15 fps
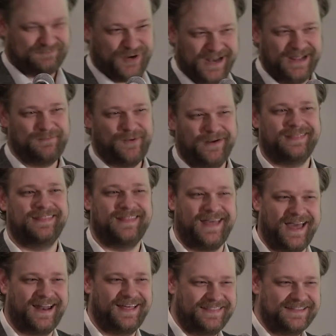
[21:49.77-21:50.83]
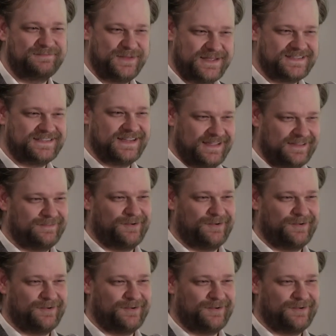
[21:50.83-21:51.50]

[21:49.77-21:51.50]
probably more than that. I think BC,